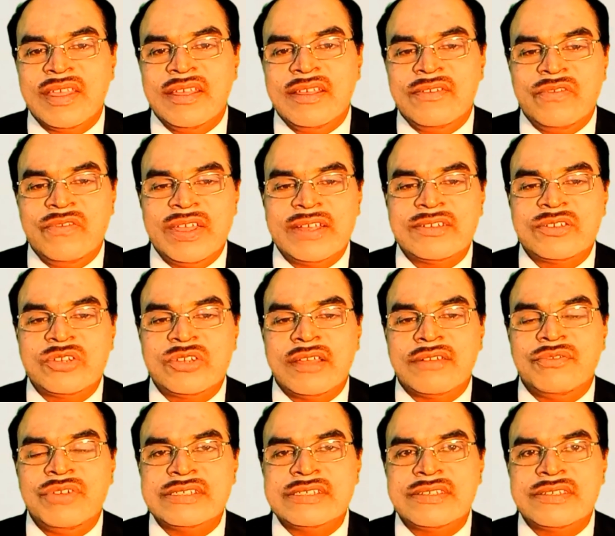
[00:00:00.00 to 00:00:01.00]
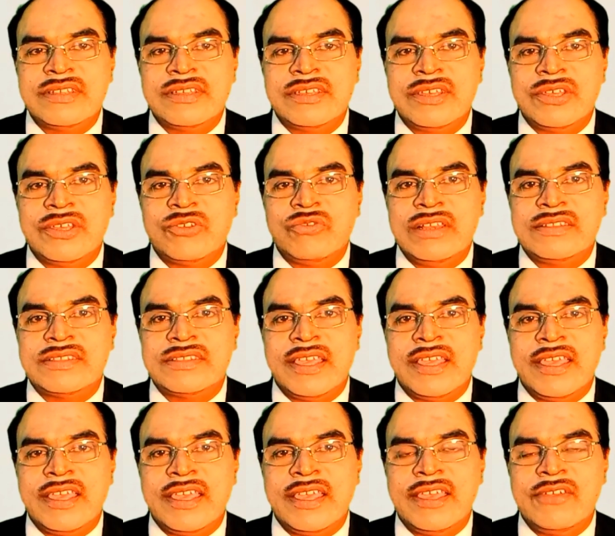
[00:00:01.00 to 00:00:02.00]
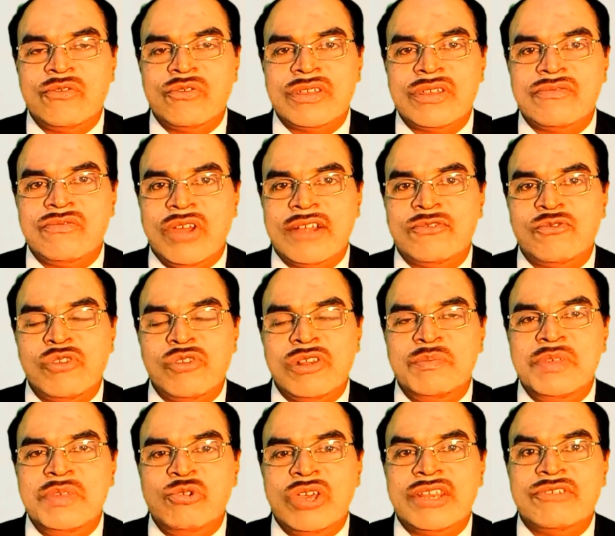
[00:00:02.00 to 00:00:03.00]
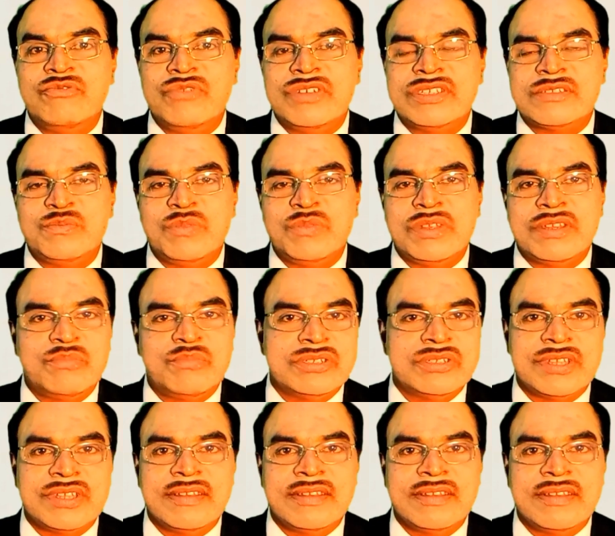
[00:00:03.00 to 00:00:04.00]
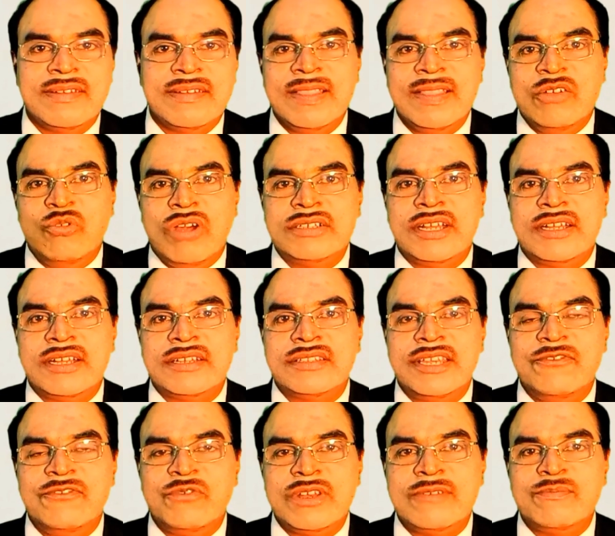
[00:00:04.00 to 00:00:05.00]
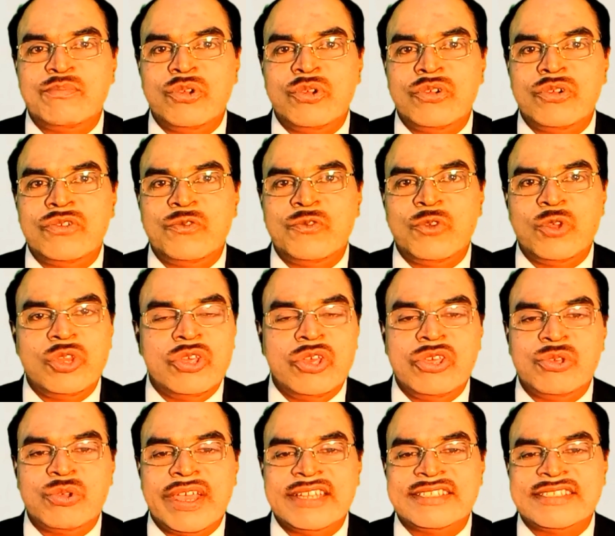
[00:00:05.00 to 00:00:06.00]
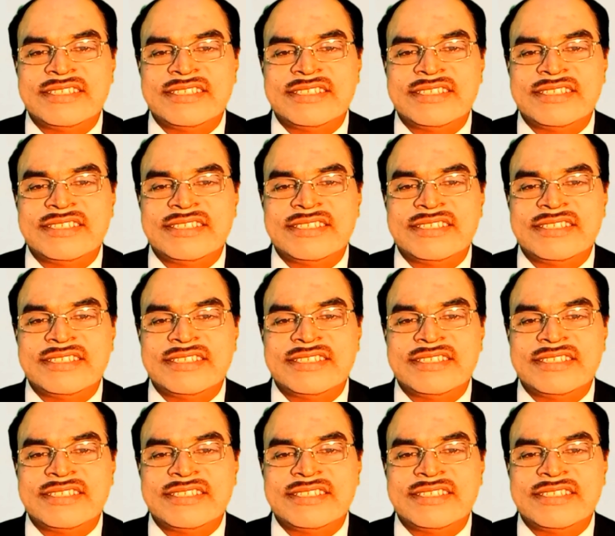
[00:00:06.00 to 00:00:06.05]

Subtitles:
Vector West, it will say what will be your investment position. What are the different portfolio you can